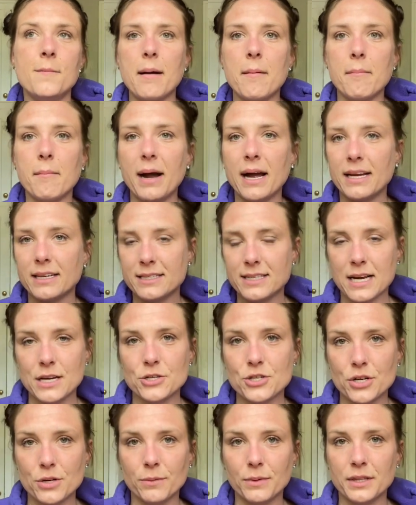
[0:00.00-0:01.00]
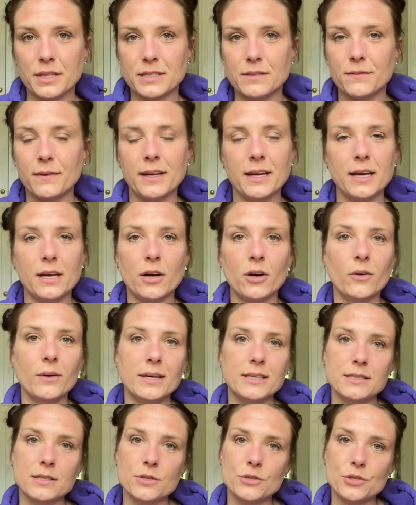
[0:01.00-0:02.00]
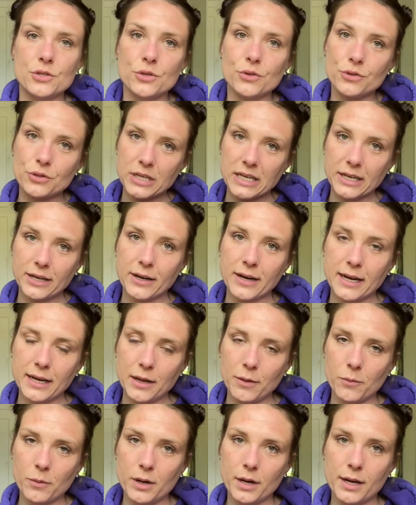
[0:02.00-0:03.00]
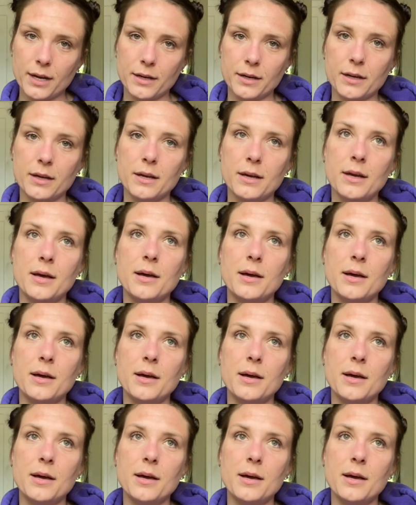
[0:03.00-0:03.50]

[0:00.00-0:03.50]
My intention with this video isn't to trigger anyone,